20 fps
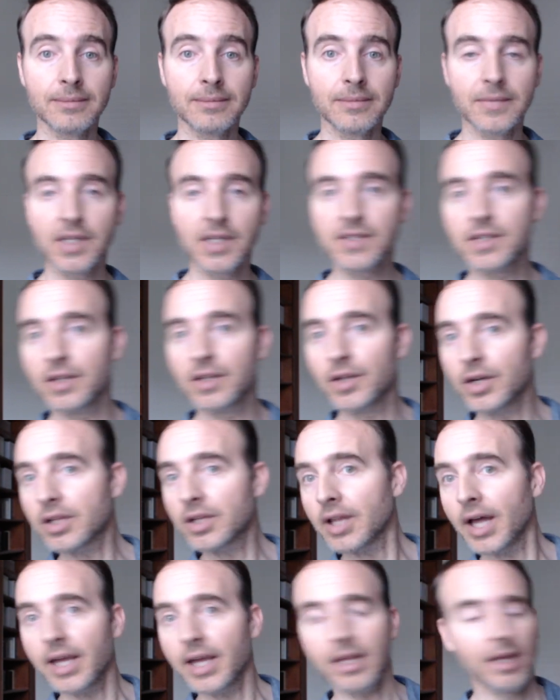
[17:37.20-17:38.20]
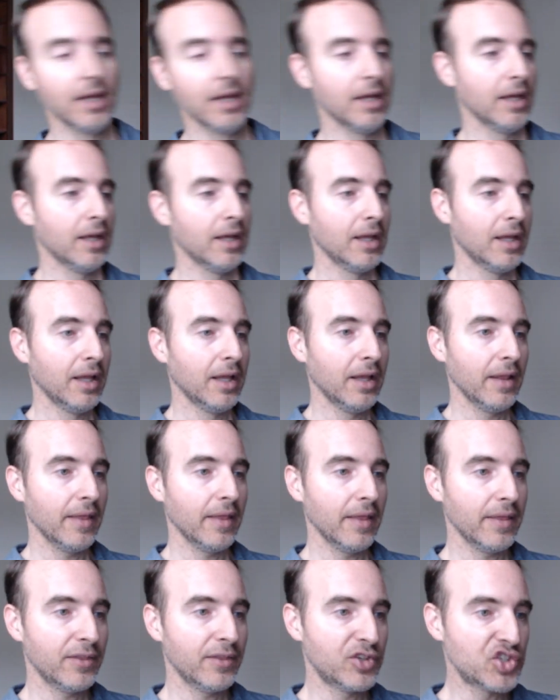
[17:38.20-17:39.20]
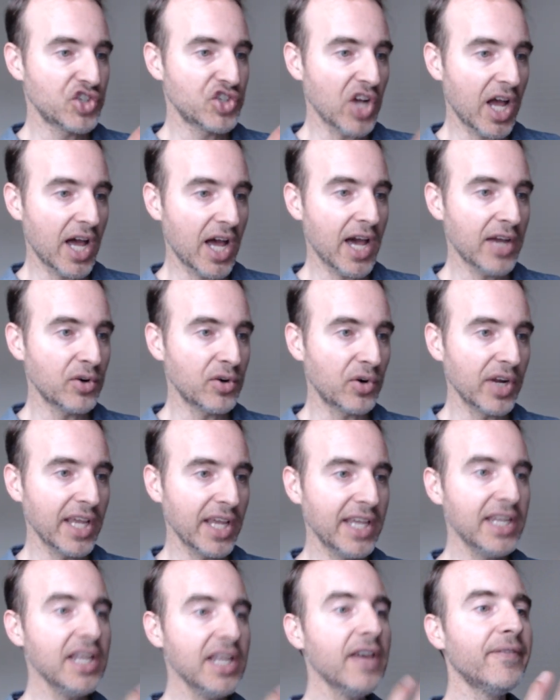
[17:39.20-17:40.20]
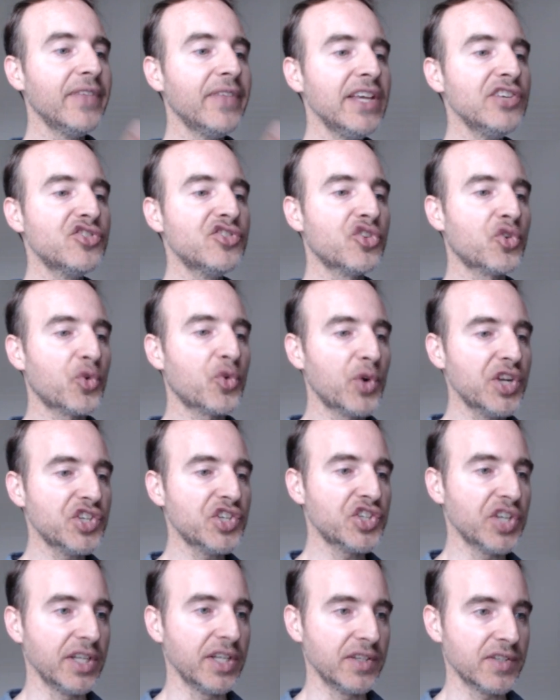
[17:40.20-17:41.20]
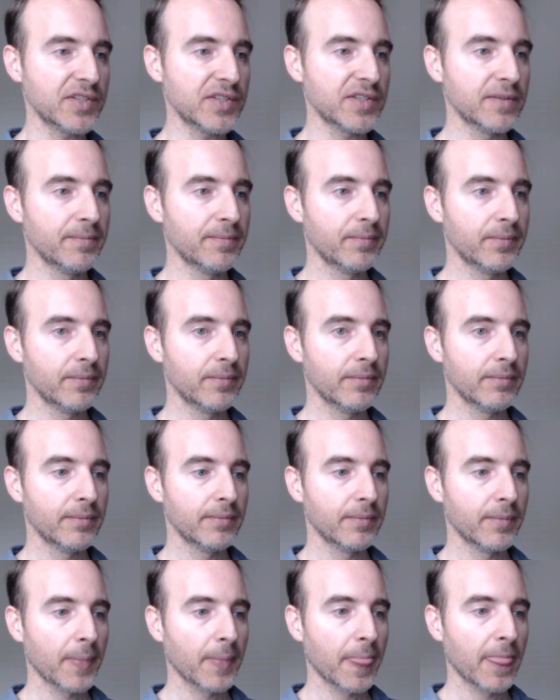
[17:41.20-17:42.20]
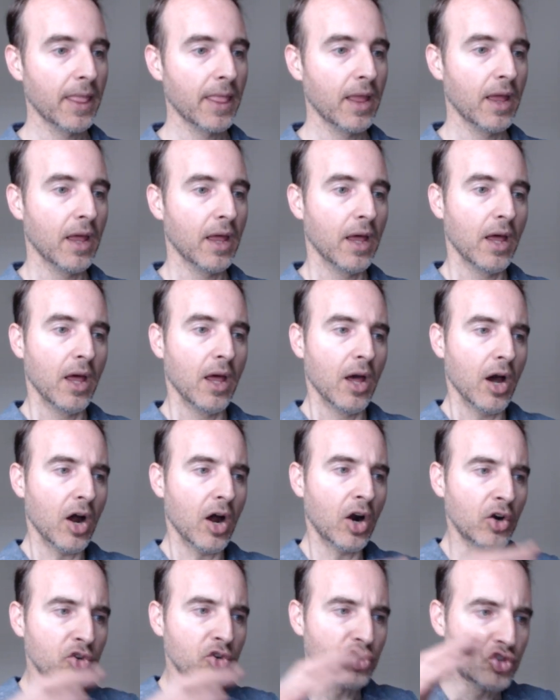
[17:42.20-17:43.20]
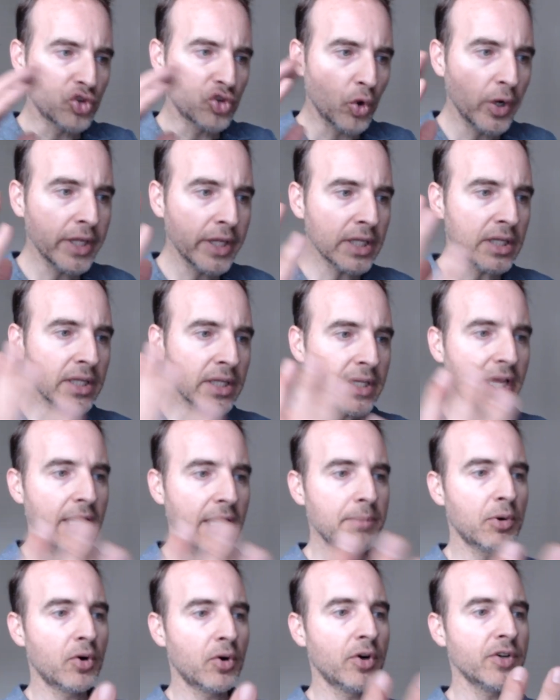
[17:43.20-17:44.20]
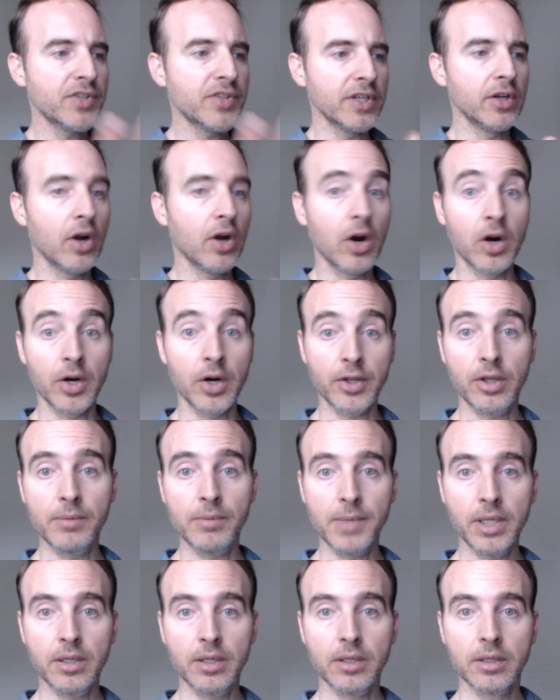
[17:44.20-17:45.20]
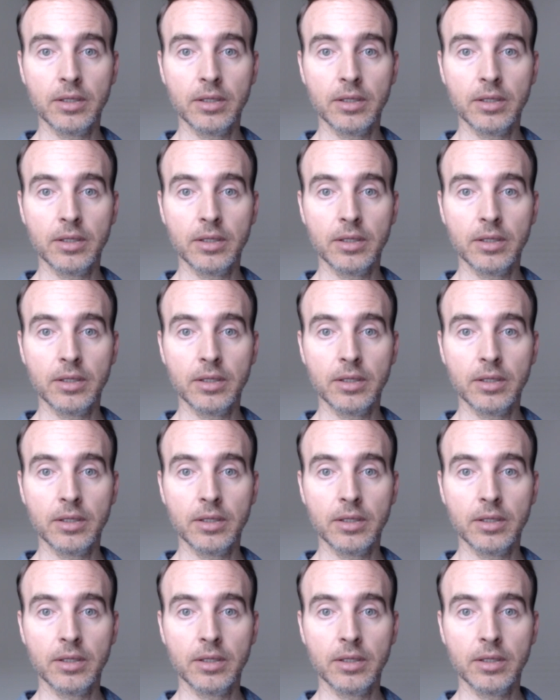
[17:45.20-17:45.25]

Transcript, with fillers: Does it look like John or any of these Christians are joint laborers in argument?